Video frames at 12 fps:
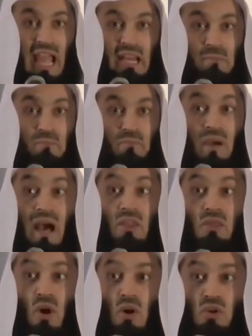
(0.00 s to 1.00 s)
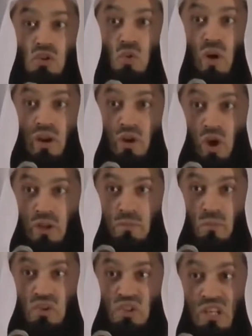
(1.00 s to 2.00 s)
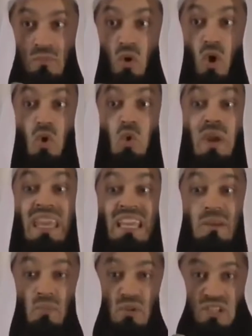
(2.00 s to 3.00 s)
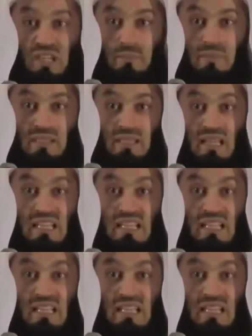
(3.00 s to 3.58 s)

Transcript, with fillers: and those who are not Muslim or weak Muslims